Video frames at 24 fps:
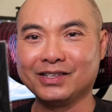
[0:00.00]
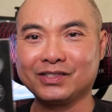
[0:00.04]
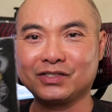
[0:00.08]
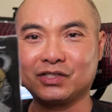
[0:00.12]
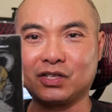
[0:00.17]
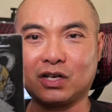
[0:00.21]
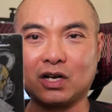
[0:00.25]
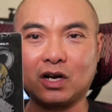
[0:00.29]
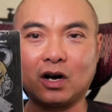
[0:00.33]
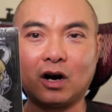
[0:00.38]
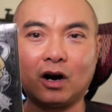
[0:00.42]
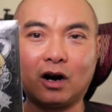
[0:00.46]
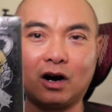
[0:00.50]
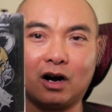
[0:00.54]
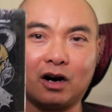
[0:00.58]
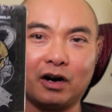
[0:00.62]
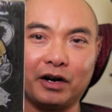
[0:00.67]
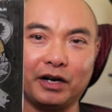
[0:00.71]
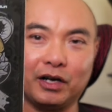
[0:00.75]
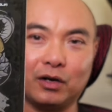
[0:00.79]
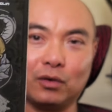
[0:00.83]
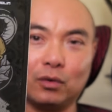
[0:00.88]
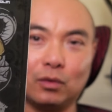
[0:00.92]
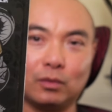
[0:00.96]

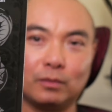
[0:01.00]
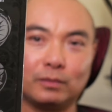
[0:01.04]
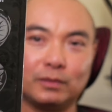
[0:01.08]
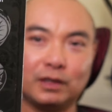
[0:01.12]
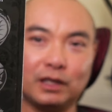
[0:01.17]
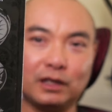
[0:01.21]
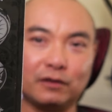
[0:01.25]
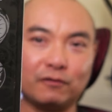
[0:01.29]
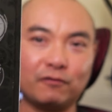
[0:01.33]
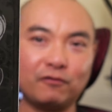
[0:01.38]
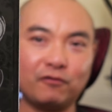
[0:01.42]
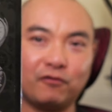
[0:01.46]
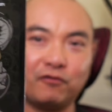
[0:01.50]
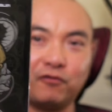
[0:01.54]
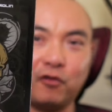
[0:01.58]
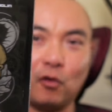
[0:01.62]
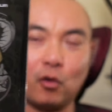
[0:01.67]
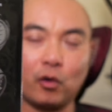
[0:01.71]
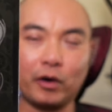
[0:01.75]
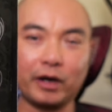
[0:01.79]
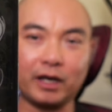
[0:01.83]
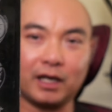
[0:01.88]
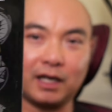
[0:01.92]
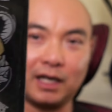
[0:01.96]
Sicario in
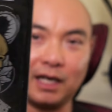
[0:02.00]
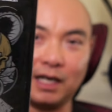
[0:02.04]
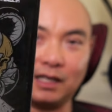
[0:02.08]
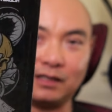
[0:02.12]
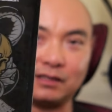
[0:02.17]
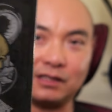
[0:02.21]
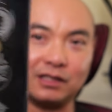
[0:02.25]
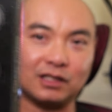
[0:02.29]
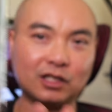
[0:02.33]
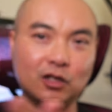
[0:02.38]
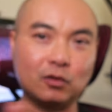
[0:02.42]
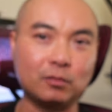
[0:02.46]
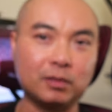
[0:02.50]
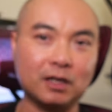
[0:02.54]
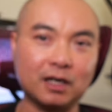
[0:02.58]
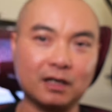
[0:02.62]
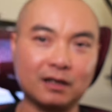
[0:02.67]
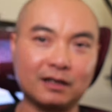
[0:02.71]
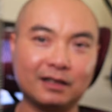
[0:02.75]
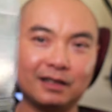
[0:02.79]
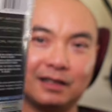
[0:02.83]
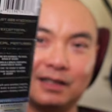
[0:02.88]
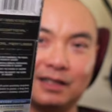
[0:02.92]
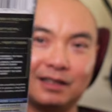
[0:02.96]
4K Steelbook.